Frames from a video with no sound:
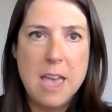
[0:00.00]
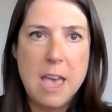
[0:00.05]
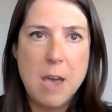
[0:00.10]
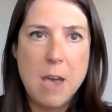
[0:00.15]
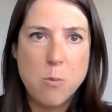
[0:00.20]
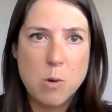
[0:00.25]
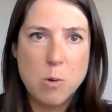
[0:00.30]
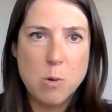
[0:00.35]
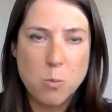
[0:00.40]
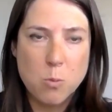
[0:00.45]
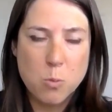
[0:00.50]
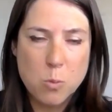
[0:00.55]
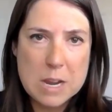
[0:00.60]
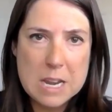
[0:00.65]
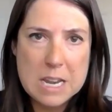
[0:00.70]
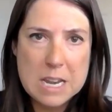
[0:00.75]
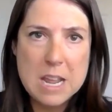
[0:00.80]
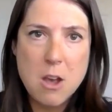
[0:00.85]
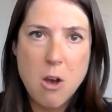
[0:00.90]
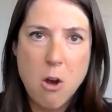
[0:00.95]
and we're
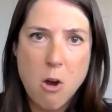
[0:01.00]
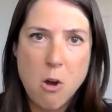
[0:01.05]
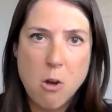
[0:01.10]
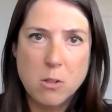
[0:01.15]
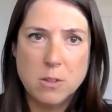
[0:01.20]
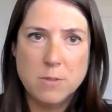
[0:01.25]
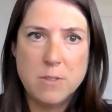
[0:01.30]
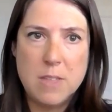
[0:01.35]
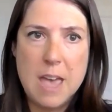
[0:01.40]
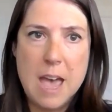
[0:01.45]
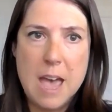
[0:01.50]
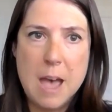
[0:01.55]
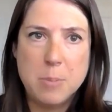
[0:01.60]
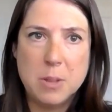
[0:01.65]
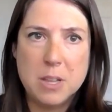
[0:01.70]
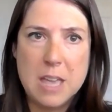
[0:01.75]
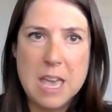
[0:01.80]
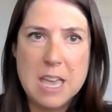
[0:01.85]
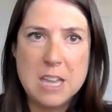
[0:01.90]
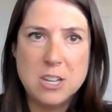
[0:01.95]
reading all of the
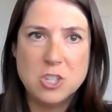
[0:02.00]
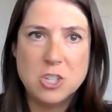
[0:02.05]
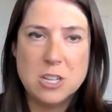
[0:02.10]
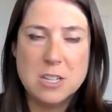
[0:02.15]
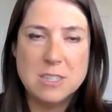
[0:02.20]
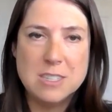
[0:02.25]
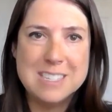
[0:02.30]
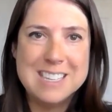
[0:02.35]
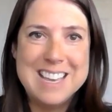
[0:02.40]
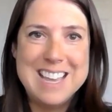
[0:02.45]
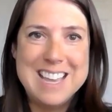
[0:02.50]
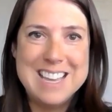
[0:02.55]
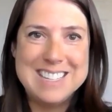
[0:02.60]
applications.